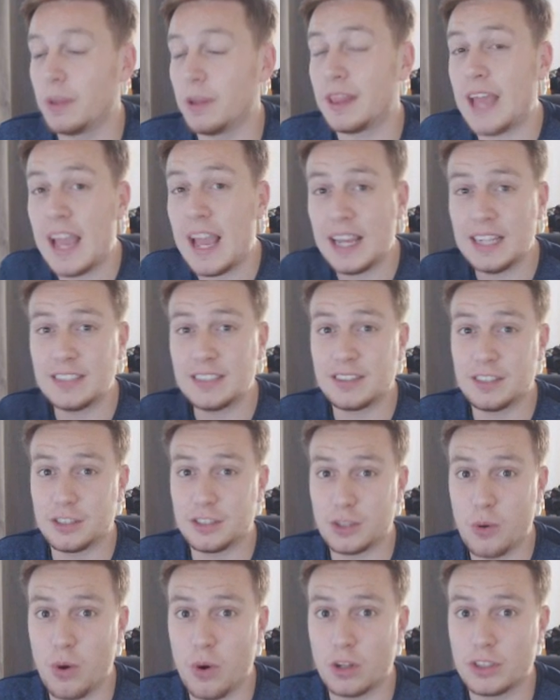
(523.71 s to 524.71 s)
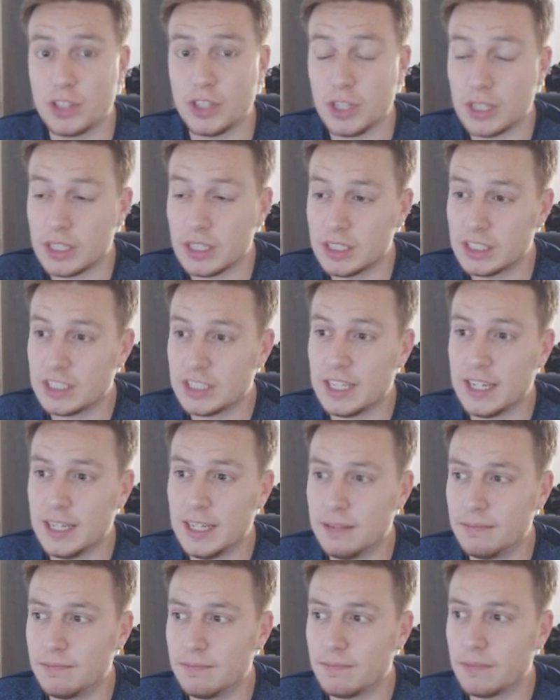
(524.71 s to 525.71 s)
But that is the squad. So you can
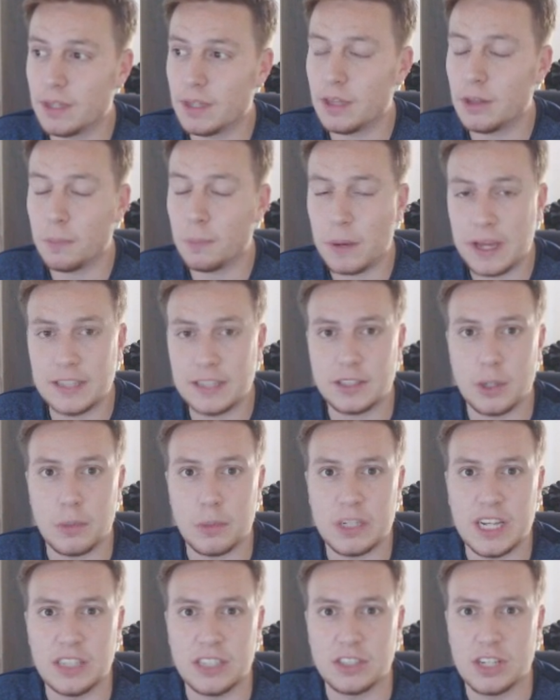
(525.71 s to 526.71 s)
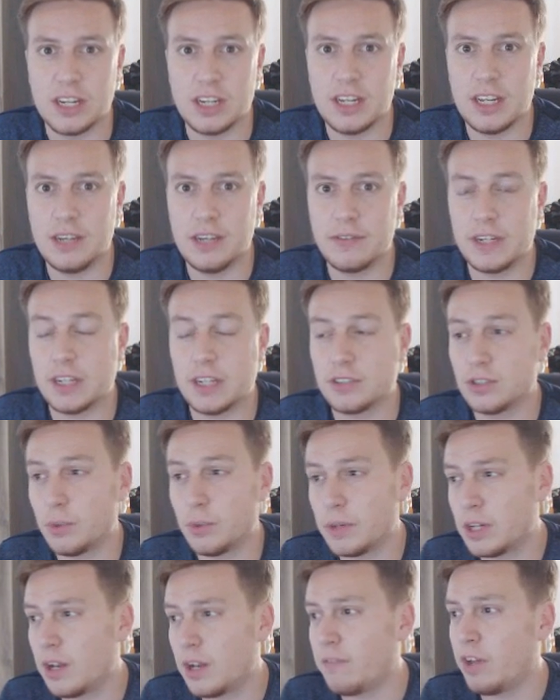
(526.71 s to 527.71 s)
see the players that are potentially leaving us.
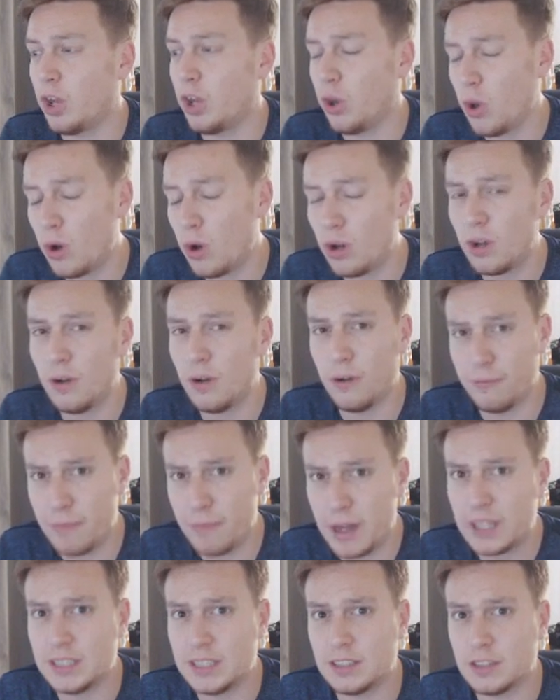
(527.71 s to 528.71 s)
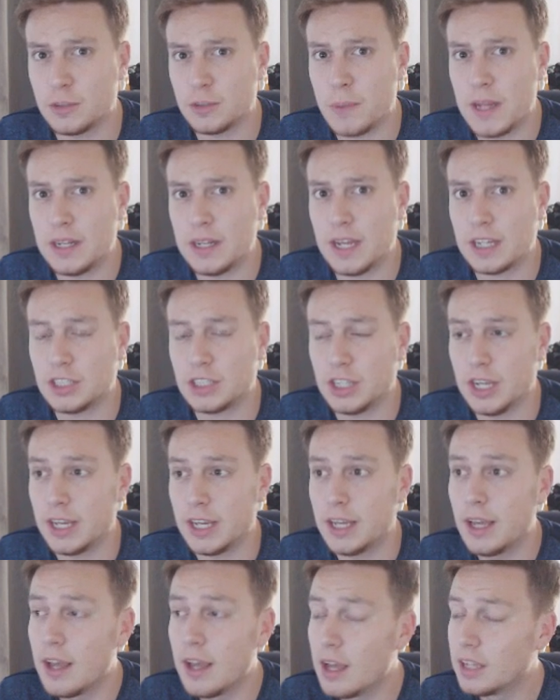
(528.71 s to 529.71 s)
So we could have a lot of money to spend next year.